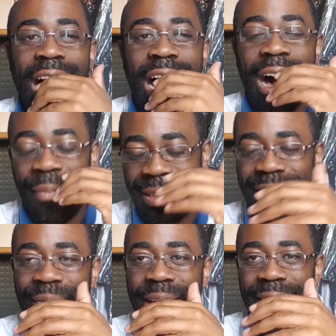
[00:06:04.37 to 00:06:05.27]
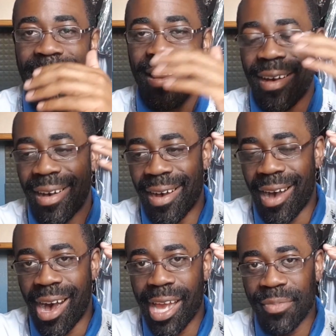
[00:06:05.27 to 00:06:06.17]
I must admit,
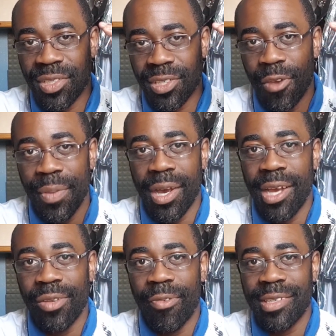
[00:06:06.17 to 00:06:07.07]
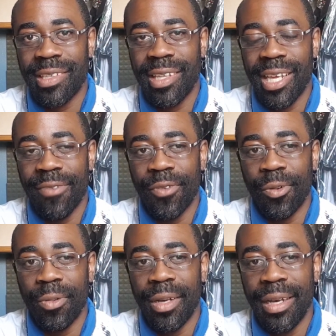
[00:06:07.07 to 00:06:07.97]
I am so behind on Resident
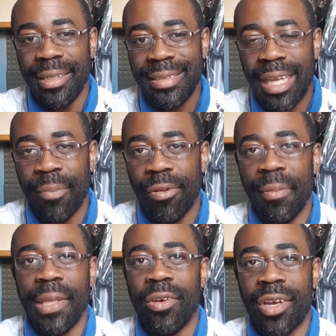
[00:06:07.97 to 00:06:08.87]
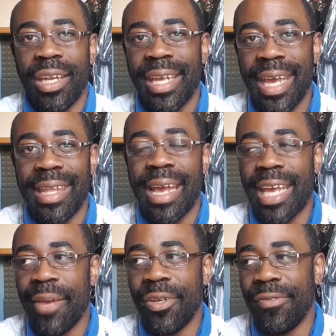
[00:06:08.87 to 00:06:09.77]
Evil that I'm probably not going to get that
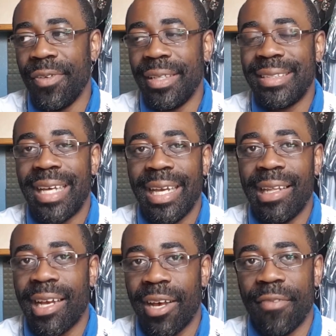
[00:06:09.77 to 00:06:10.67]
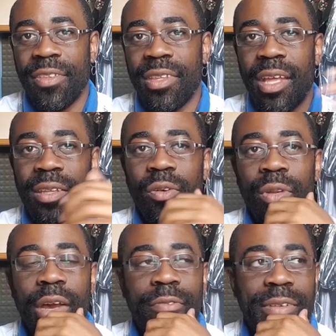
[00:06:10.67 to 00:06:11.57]
game on the first day like I've done all
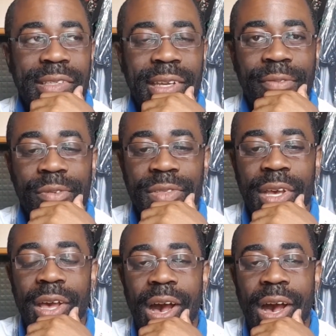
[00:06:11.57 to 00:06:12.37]
the other Resident Evils.